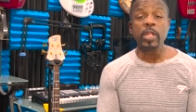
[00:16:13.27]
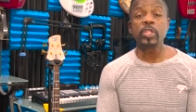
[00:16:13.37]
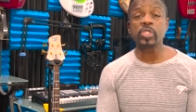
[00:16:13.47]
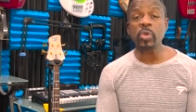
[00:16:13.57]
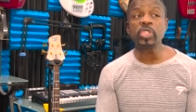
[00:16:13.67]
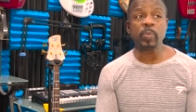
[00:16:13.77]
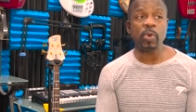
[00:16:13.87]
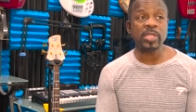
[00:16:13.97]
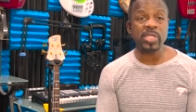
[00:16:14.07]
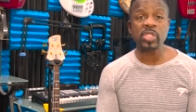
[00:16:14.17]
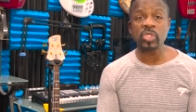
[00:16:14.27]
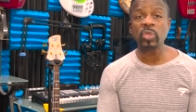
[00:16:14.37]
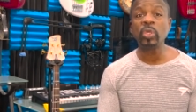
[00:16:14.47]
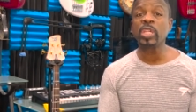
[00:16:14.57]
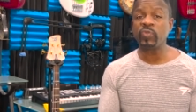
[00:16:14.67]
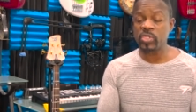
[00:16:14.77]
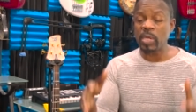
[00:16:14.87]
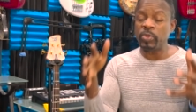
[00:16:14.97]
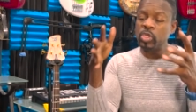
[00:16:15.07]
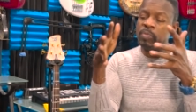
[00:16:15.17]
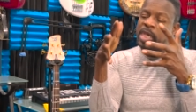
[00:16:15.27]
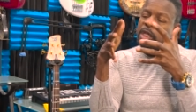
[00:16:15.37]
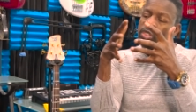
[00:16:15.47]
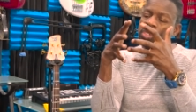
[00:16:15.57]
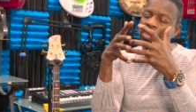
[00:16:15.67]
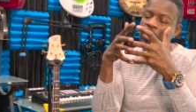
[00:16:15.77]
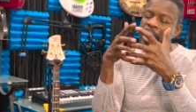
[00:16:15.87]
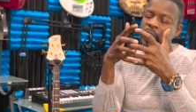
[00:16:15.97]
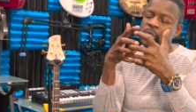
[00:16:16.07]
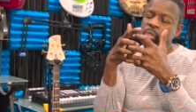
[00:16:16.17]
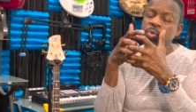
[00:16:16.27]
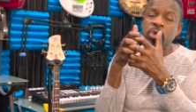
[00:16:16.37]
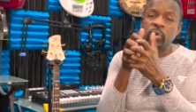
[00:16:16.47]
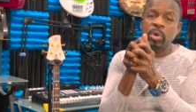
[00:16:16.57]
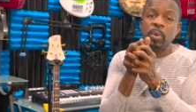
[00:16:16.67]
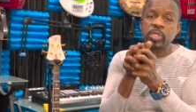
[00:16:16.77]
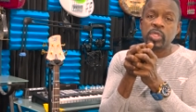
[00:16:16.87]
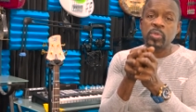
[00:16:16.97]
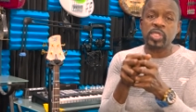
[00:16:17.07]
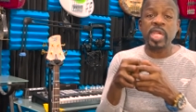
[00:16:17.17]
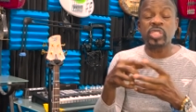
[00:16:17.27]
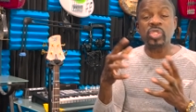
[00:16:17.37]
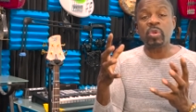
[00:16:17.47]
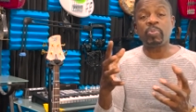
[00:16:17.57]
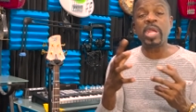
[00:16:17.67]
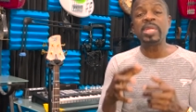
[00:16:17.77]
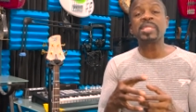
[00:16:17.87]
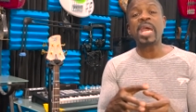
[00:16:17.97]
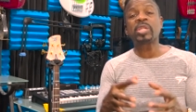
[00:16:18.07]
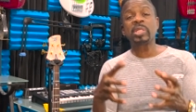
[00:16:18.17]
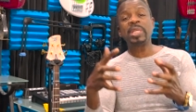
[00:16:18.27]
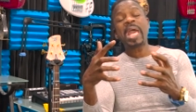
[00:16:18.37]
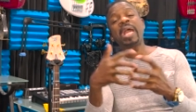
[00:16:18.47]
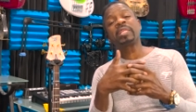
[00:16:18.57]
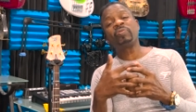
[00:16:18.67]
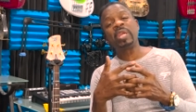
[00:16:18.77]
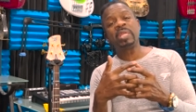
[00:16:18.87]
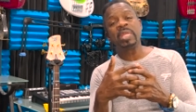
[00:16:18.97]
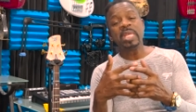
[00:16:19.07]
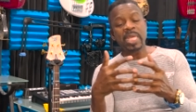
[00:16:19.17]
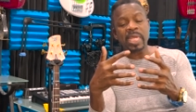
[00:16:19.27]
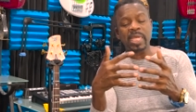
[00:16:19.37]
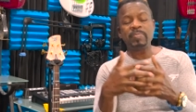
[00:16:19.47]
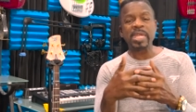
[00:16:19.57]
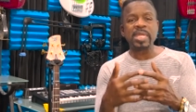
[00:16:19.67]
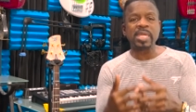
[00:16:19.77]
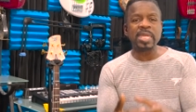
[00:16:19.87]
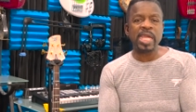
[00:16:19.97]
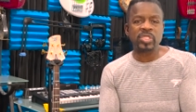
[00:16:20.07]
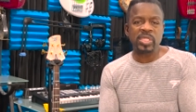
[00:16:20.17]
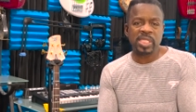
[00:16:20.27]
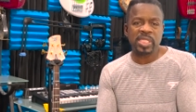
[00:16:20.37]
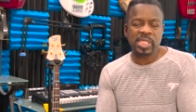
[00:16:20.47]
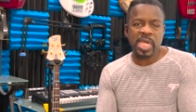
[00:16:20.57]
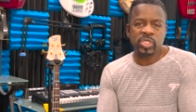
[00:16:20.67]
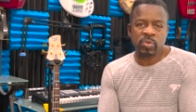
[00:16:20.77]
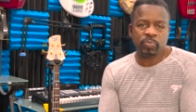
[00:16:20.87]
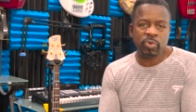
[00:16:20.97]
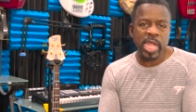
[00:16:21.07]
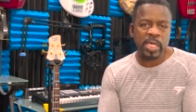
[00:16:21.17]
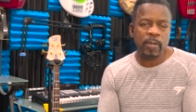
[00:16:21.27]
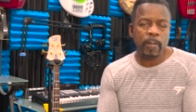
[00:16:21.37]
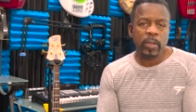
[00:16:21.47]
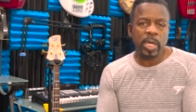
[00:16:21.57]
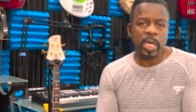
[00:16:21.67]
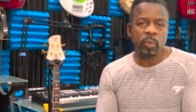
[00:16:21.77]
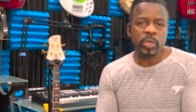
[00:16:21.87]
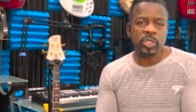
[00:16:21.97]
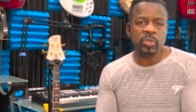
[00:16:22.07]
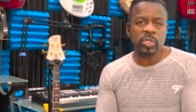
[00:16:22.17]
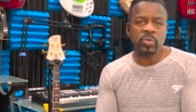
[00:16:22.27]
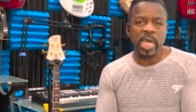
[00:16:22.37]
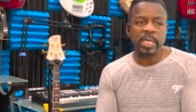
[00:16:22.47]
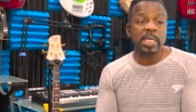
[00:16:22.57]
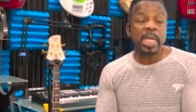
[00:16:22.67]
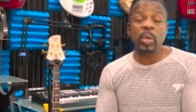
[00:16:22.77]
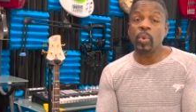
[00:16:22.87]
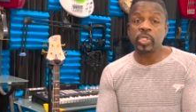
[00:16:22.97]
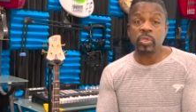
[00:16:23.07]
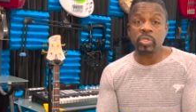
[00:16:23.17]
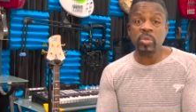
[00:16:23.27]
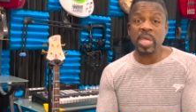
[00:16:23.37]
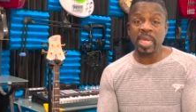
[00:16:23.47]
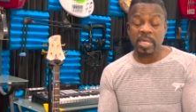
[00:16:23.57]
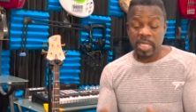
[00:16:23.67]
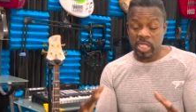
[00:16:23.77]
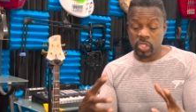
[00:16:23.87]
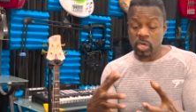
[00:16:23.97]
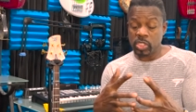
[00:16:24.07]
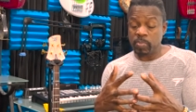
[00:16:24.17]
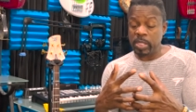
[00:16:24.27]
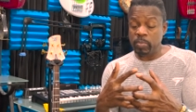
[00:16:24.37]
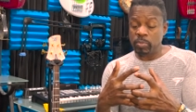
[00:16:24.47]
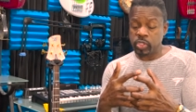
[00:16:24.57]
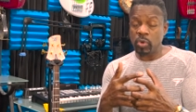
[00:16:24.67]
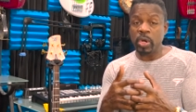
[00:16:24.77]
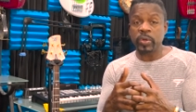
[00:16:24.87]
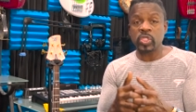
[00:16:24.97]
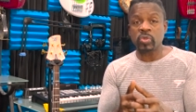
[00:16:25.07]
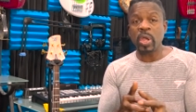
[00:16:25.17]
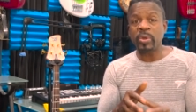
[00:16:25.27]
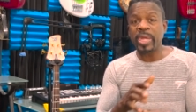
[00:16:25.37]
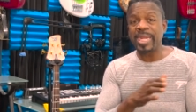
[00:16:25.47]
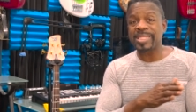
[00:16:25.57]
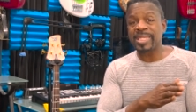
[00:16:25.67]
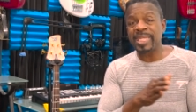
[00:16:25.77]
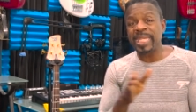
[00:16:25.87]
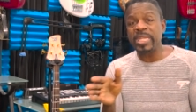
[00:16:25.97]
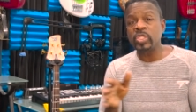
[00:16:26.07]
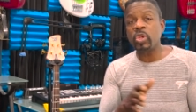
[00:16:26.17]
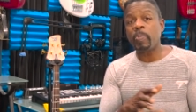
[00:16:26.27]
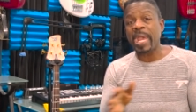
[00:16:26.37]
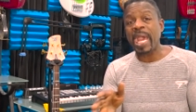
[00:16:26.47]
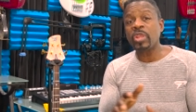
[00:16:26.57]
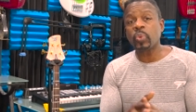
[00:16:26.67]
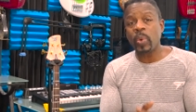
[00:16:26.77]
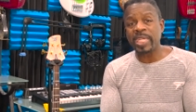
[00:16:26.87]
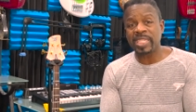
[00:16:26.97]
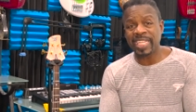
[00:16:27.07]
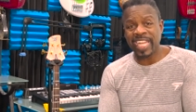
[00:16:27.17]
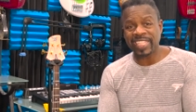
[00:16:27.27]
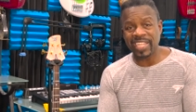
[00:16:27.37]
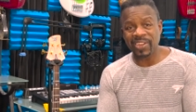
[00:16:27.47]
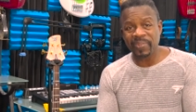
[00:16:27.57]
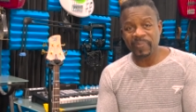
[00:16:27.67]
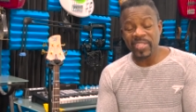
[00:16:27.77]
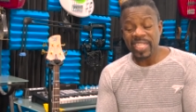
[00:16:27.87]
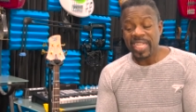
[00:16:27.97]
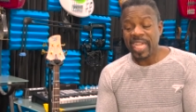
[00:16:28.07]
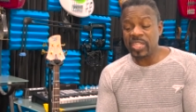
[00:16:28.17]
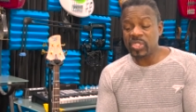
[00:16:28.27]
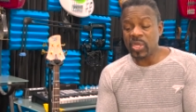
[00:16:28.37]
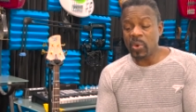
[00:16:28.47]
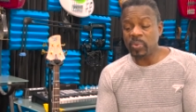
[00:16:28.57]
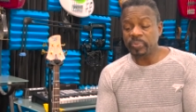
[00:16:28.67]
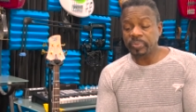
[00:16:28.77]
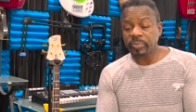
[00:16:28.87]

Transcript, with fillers: the searching process as you're looking for something you're making you're creating new neural associations your brain is actually activating and making connections inside your brain uh, when you do that. And once you do that, it starts to be stronger and stronger, and it's an easier pathway to get there. And so,